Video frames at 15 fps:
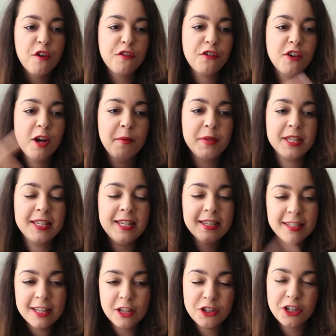from the
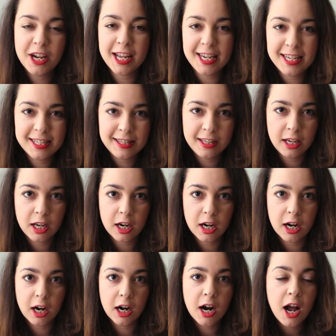TCL Chinese
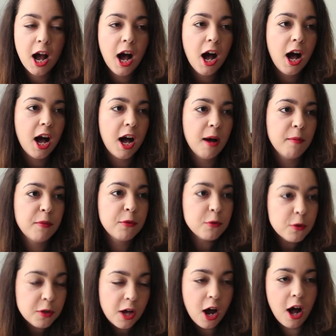Theater
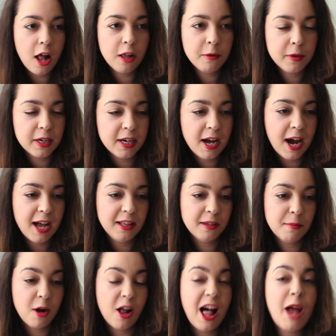through the Hollywood and
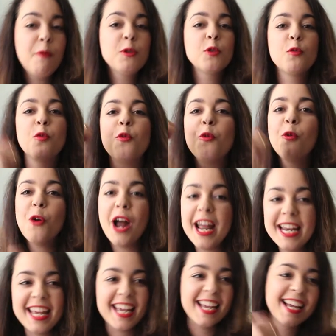Highland Mall. I was
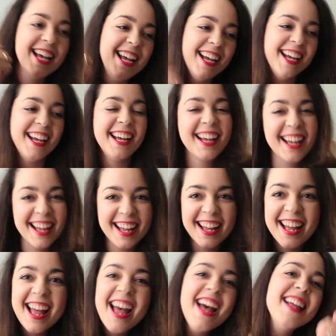running
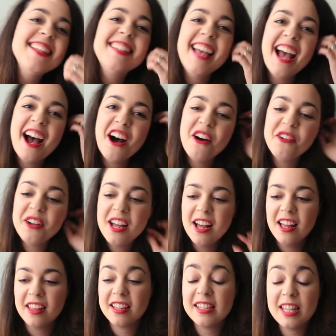down
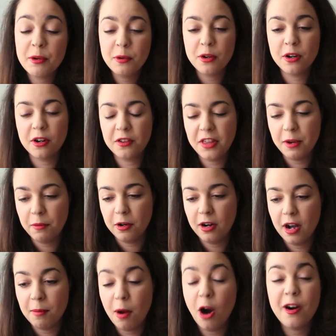because they
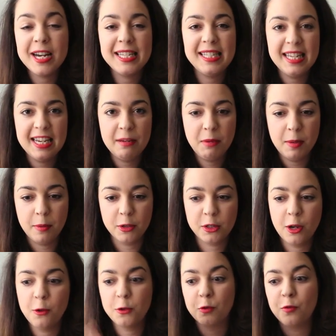were already seating people,
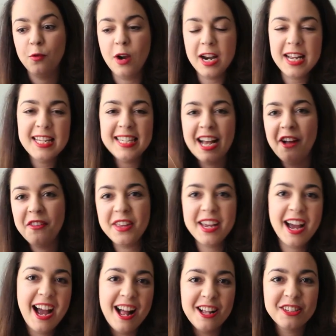so I was running down
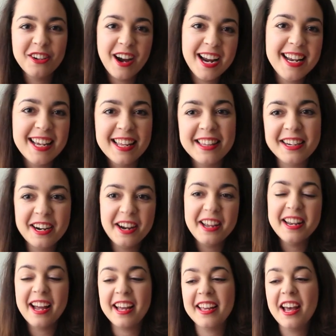the aisle trying to get there,
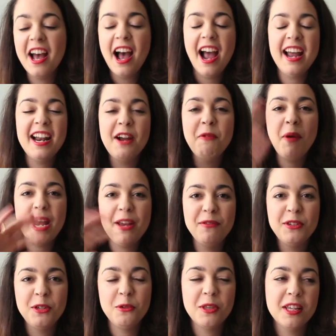and I
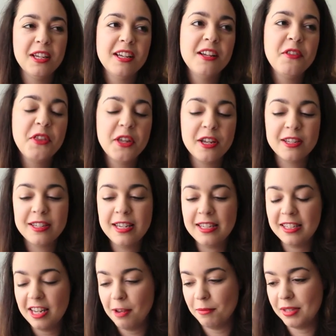waved to the
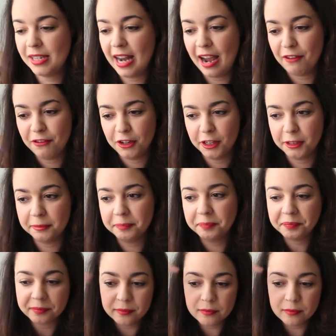TCM staffer,